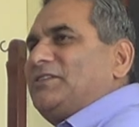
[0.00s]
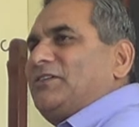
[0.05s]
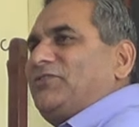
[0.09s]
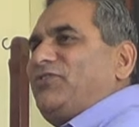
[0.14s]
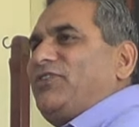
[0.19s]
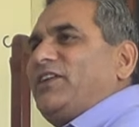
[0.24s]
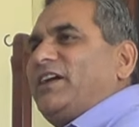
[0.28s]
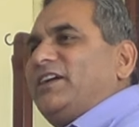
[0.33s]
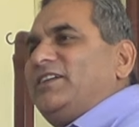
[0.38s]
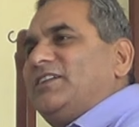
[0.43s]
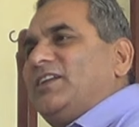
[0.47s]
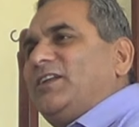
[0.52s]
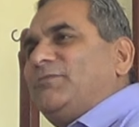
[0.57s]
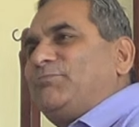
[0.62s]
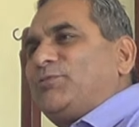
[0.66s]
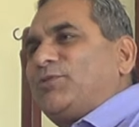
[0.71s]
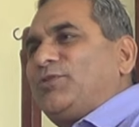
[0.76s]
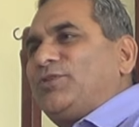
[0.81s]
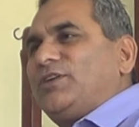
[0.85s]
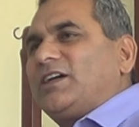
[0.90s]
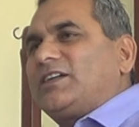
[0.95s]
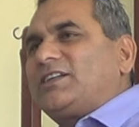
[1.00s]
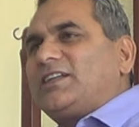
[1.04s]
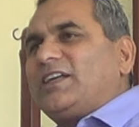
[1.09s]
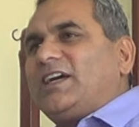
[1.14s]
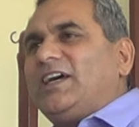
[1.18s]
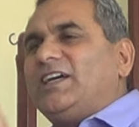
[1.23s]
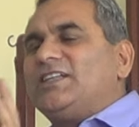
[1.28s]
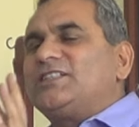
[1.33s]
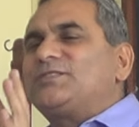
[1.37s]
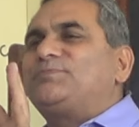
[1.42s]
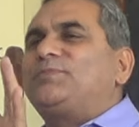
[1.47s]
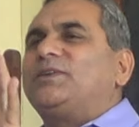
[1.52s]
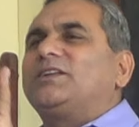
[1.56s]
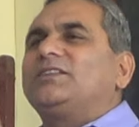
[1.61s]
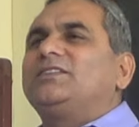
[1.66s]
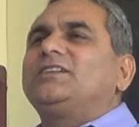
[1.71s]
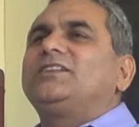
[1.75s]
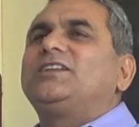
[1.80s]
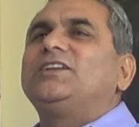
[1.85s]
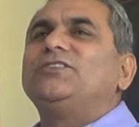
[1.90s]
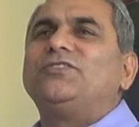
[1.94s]
the final product as per
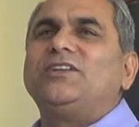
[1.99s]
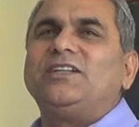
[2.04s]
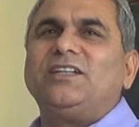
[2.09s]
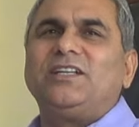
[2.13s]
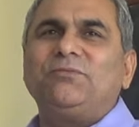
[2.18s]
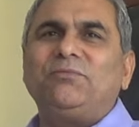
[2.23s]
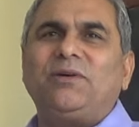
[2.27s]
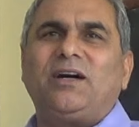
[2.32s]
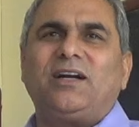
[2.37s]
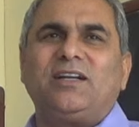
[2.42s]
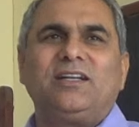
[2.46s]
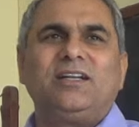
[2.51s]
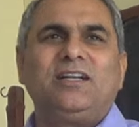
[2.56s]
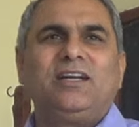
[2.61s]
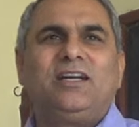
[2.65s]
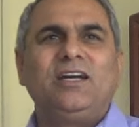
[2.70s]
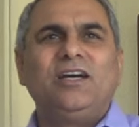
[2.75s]
the given demand.